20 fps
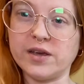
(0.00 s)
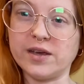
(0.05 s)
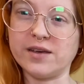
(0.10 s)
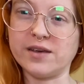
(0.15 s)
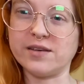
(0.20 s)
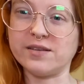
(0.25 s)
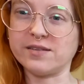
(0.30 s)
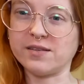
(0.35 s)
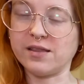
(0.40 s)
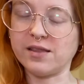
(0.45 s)

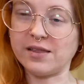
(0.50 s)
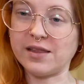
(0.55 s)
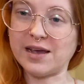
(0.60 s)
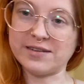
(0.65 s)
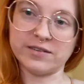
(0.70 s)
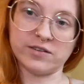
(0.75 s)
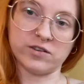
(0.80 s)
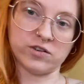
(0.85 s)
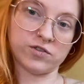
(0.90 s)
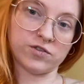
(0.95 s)
is
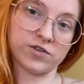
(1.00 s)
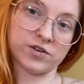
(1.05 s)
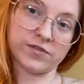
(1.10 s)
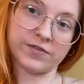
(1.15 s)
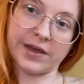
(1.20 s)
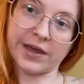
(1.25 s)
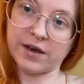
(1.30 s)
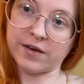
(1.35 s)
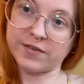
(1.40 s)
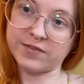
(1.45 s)
less
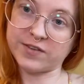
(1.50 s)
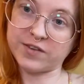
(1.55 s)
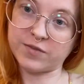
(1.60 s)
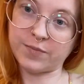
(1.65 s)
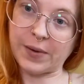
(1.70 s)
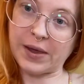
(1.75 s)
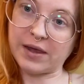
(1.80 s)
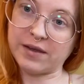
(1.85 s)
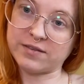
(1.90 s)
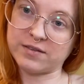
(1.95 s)
deserving of
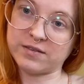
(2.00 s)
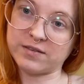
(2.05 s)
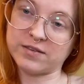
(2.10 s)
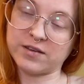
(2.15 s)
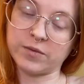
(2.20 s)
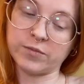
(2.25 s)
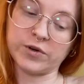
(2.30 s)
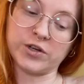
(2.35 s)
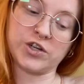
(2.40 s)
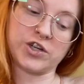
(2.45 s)
space in
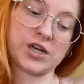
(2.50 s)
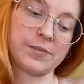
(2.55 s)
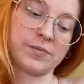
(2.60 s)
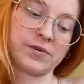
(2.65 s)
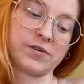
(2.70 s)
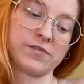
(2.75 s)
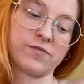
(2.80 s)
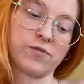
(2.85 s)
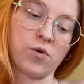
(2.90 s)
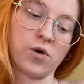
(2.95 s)
some way, shape,
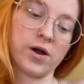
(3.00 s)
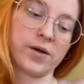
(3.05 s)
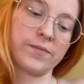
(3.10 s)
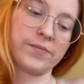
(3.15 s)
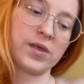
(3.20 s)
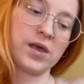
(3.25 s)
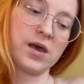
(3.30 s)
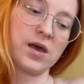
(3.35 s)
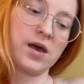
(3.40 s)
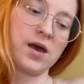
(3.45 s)
or
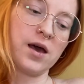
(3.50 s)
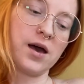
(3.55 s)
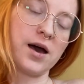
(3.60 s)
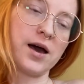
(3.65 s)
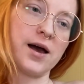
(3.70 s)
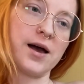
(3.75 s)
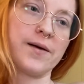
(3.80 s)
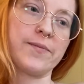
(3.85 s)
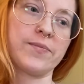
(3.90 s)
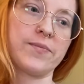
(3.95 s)
form.
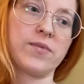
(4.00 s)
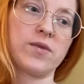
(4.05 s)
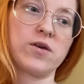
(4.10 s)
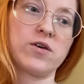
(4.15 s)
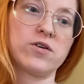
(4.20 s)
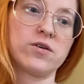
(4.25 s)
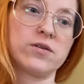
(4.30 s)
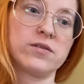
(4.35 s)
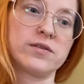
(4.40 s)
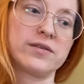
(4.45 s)
I
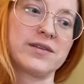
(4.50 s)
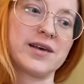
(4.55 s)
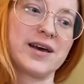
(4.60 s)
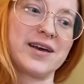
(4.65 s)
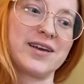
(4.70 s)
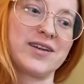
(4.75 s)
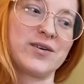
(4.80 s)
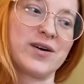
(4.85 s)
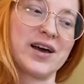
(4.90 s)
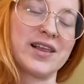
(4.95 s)

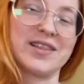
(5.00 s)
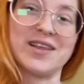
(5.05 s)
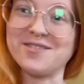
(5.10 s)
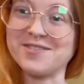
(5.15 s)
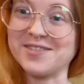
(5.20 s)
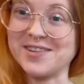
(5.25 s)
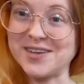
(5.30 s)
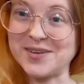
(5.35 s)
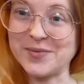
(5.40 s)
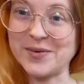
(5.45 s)

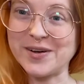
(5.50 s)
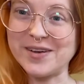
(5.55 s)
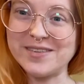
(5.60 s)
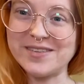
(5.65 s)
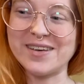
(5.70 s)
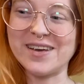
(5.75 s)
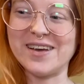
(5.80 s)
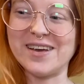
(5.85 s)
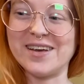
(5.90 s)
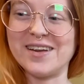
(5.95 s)
love
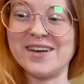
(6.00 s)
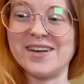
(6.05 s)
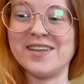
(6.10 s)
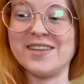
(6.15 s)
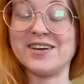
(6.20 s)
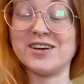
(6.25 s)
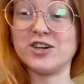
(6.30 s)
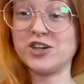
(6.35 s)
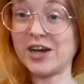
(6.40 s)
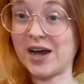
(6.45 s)
Libras in
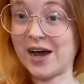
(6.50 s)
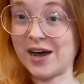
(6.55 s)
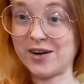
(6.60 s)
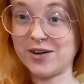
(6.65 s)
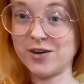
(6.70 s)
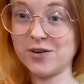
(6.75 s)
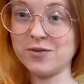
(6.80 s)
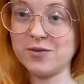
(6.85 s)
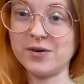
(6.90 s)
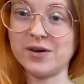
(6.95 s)
their
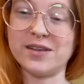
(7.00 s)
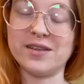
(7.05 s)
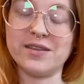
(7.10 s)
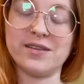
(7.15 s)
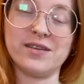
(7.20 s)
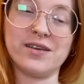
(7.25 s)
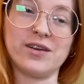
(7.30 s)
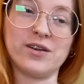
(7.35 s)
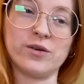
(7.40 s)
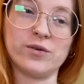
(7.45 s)
shadow,
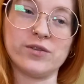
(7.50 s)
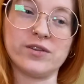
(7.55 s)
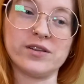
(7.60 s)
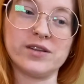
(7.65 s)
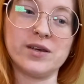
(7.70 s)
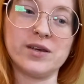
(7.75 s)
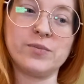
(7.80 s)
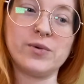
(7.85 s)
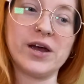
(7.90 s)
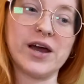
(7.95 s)
and you know, the
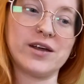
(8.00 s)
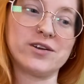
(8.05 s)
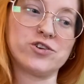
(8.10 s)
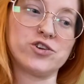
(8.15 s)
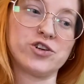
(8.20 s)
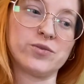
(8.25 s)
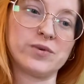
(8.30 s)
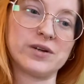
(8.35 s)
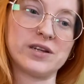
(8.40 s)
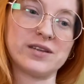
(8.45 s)
Libra
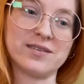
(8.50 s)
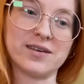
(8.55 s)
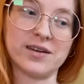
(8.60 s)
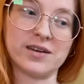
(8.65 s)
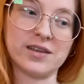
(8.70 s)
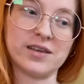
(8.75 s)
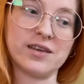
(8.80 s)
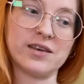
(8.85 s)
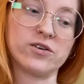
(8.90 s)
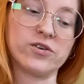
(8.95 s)
energy when it's
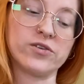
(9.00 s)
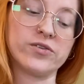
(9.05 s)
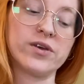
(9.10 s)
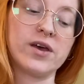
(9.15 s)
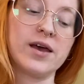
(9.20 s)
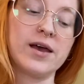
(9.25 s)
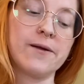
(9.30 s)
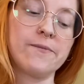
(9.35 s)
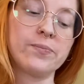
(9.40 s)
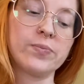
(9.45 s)
unhealed
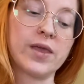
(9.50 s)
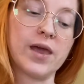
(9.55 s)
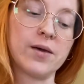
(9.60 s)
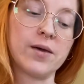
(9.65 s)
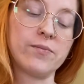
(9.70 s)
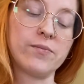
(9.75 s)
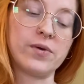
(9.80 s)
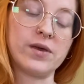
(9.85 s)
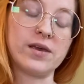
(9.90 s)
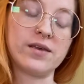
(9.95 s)

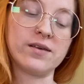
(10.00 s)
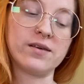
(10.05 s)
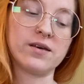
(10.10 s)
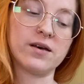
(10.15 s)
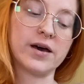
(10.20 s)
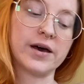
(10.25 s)
can be